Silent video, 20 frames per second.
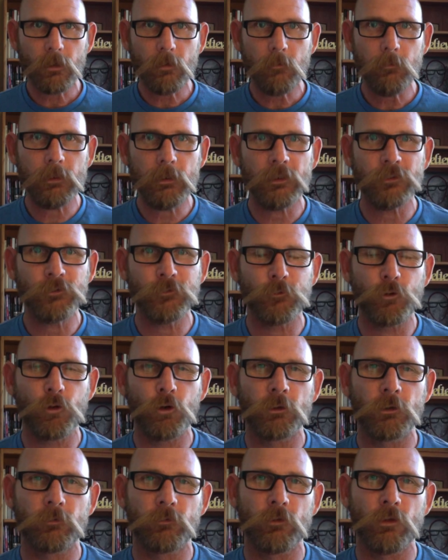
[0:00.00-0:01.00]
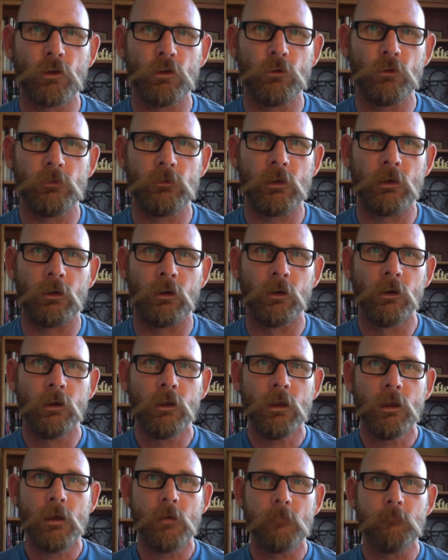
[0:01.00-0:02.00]
because, of course, for those that are
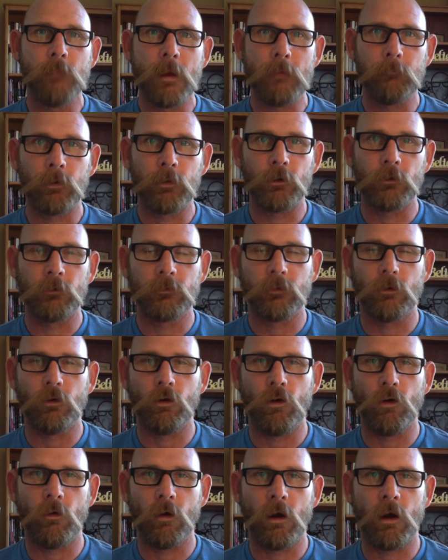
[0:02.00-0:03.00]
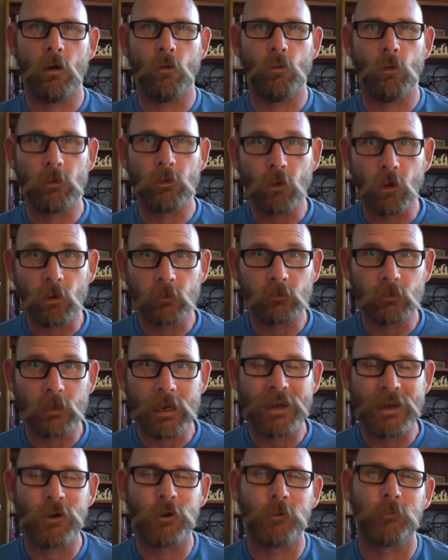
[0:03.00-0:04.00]
members uh, with us
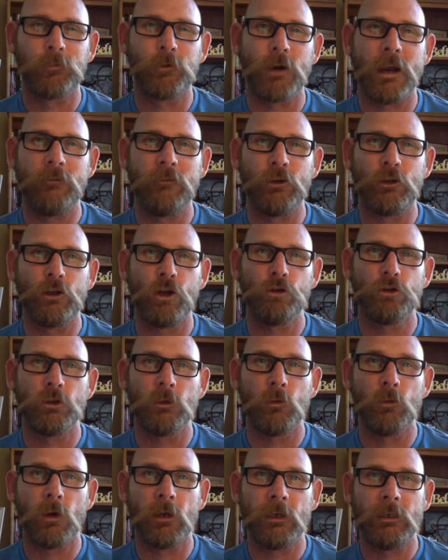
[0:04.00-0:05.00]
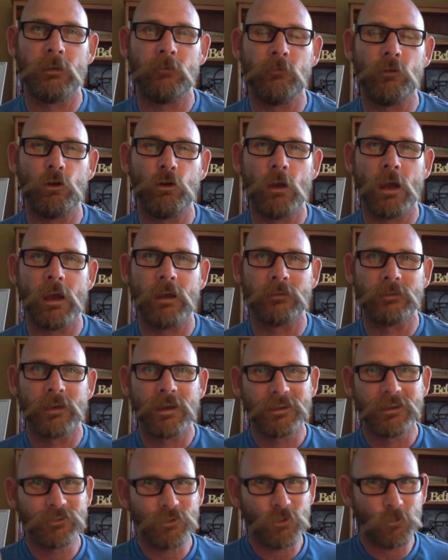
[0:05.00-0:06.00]
and our private coaching, we want to give you guys
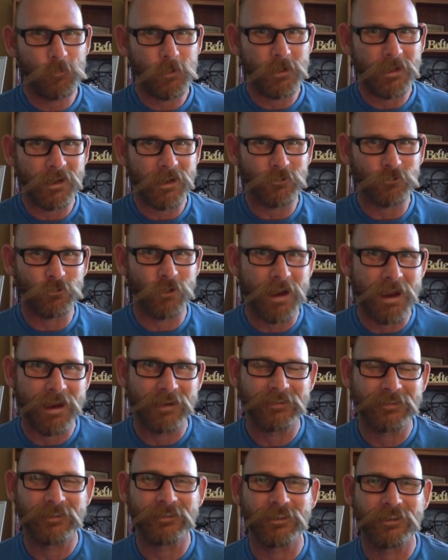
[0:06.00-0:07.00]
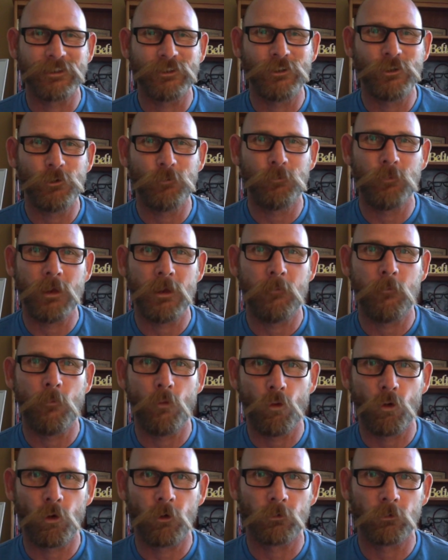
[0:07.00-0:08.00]
a little bit extra access, a little bit
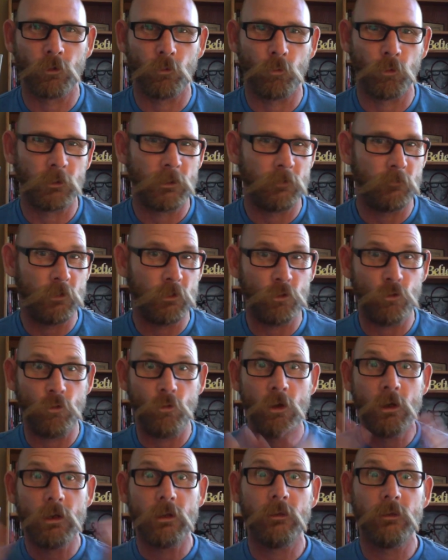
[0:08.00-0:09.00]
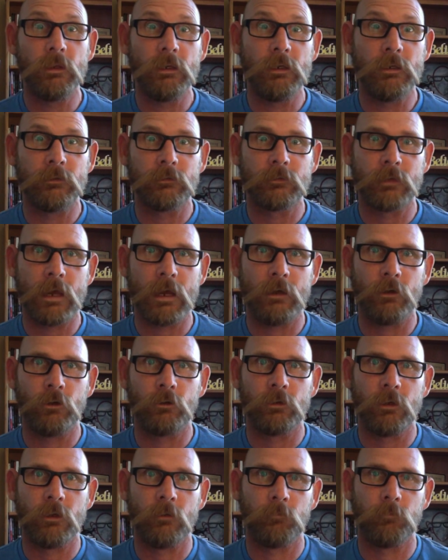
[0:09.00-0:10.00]
more. So we're giving you the entire
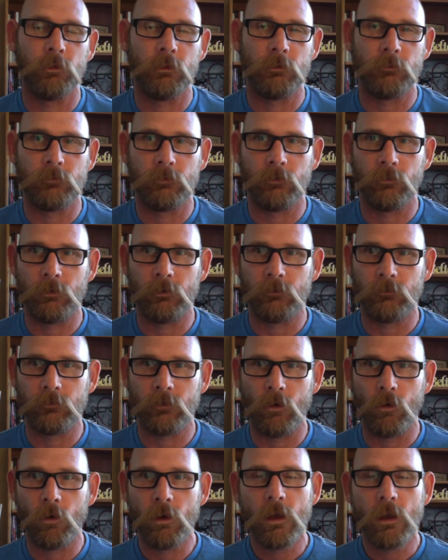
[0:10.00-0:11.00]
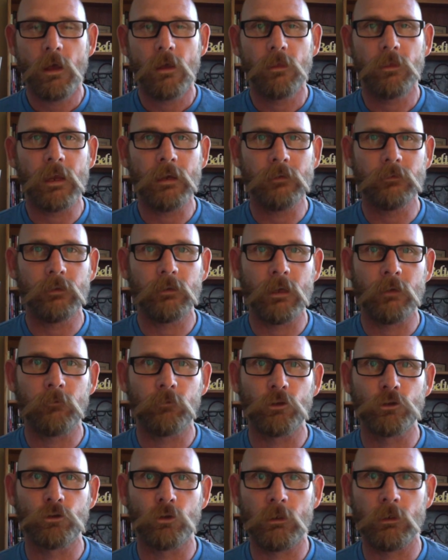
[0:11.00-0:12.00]
template series. So thanks again
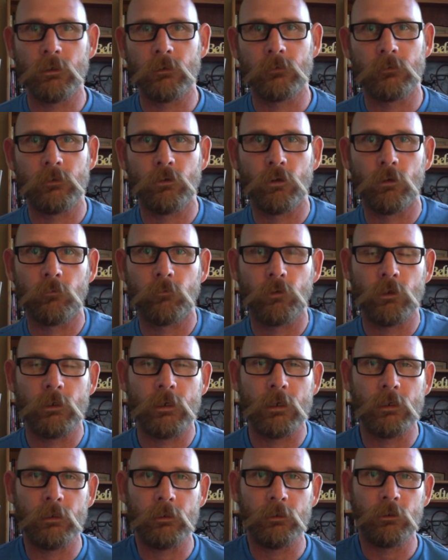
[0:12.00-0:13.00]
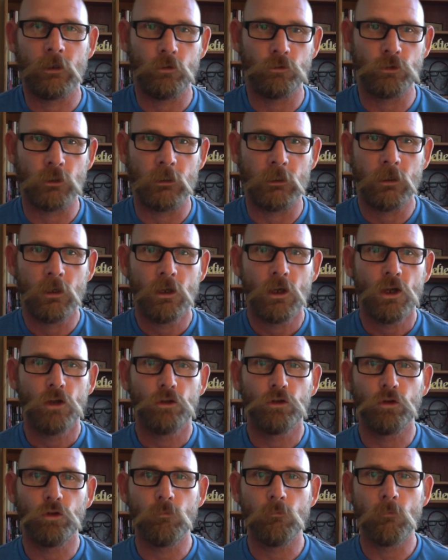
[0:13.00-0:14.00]
for joining us here at Free Daily Coaching.
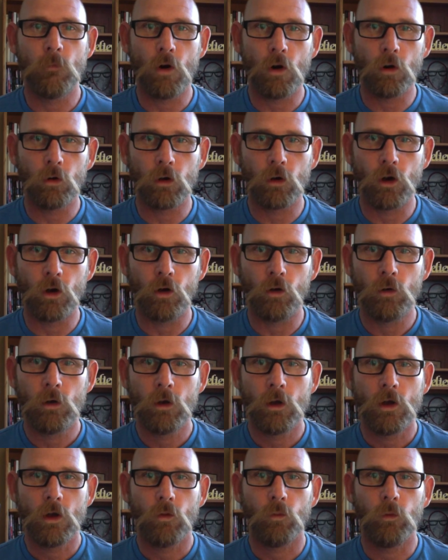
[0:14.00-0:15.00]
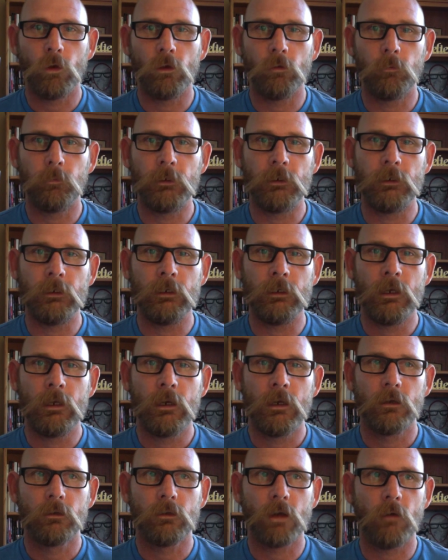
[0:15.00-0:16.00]
Tomorrow we'll be
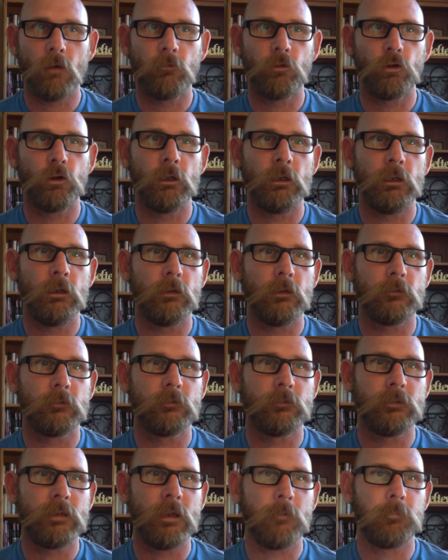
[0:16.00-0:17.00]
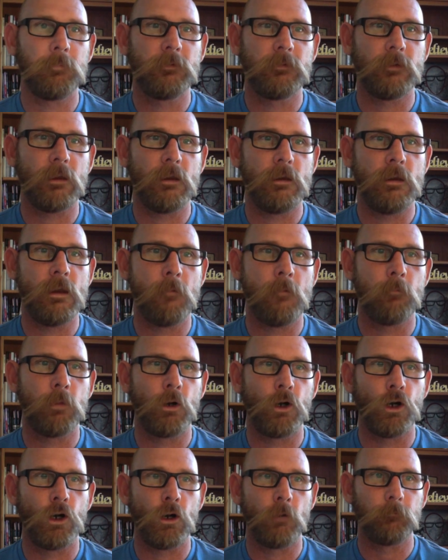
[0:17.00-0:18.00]
covering steps
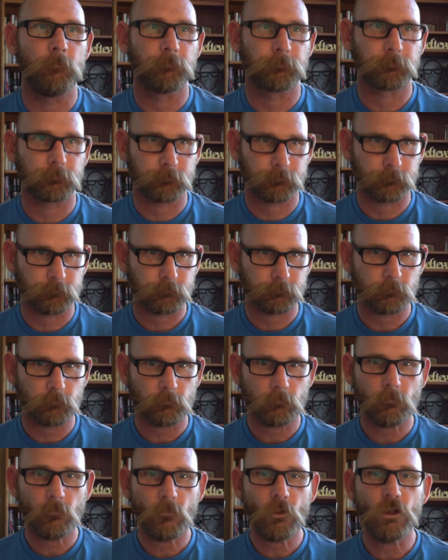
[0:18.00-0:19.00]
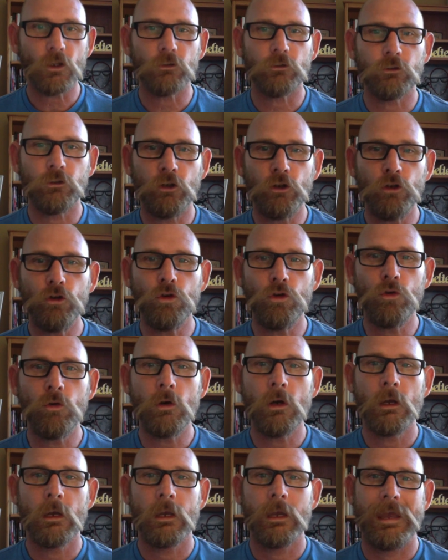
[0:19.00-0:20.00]
number two
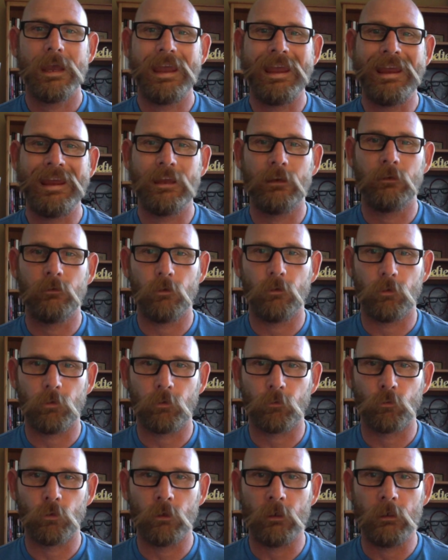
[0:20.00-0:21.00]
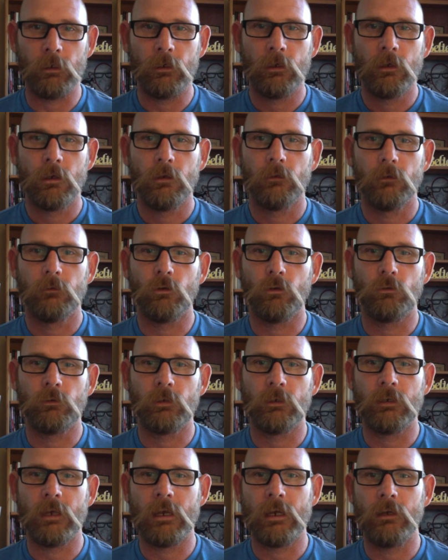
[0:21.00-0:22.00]
and three. So
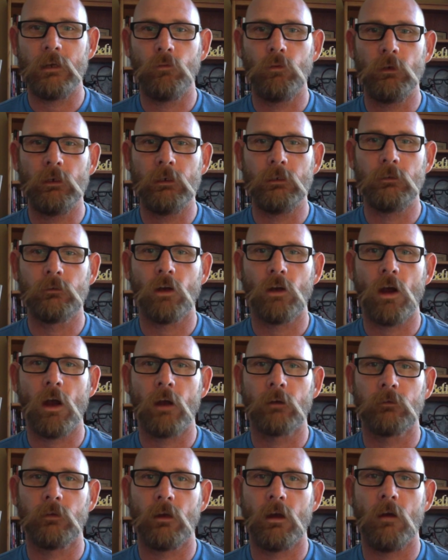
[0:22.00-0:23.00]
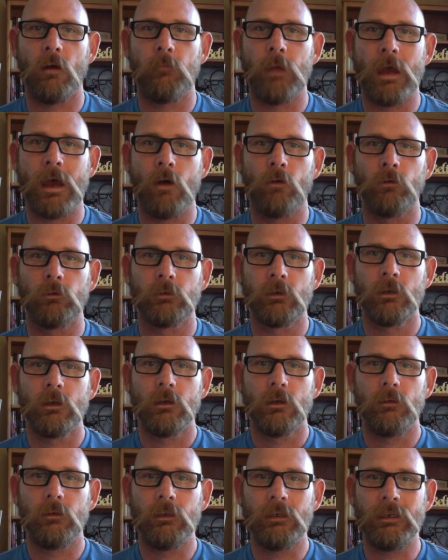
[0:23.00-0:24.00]
today we talked about
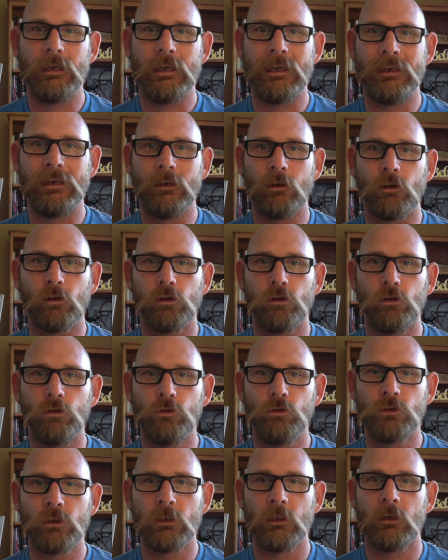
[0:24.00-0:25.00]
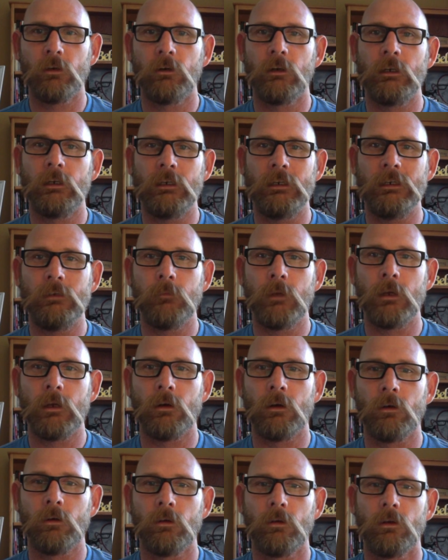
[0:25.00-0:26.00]
the inclusionary
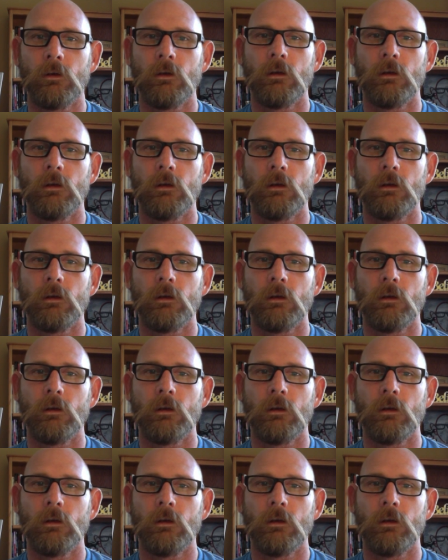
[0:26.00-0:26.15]
email